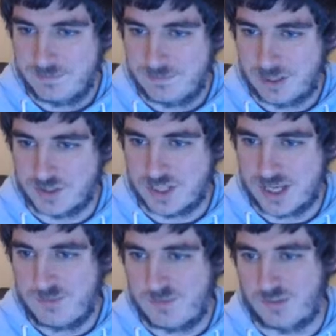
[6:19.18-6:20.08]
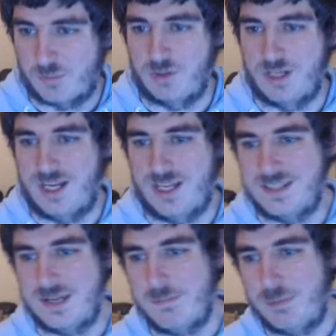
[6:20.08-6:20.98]
IGN 5.9 out of
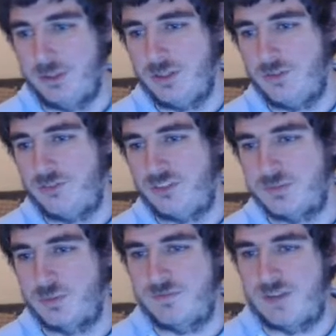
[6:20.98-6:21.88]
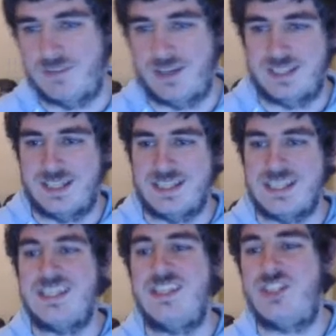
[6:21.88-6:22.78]
10, Polygon 6.5 out of 10,
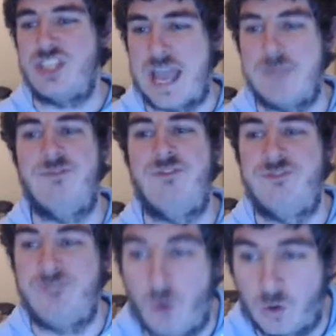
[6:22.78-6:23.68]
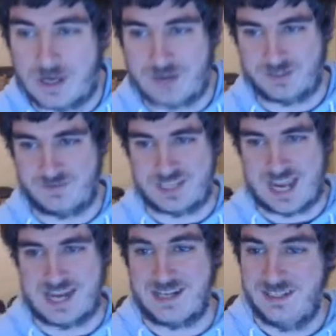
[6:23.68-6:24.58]
EGM 4 out of 10.